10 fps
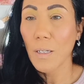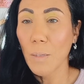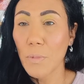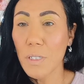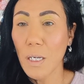
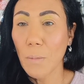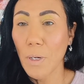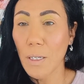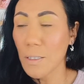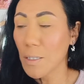And I'm going to take
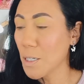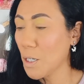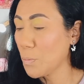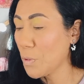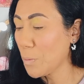my
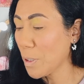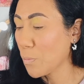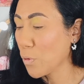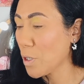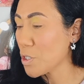detailed Beauty
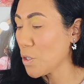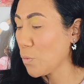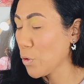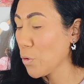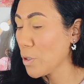Bay brush
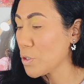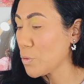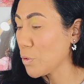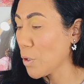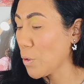and we're going
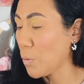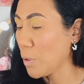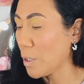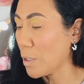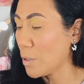to
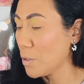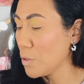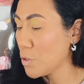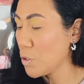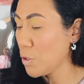go
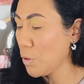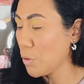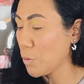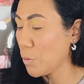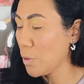in
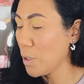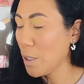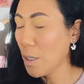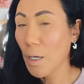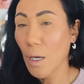to,
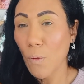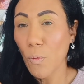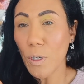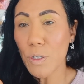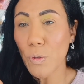I
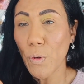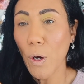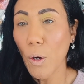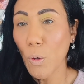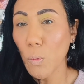want to
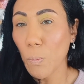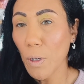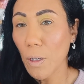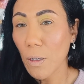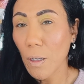do Hope.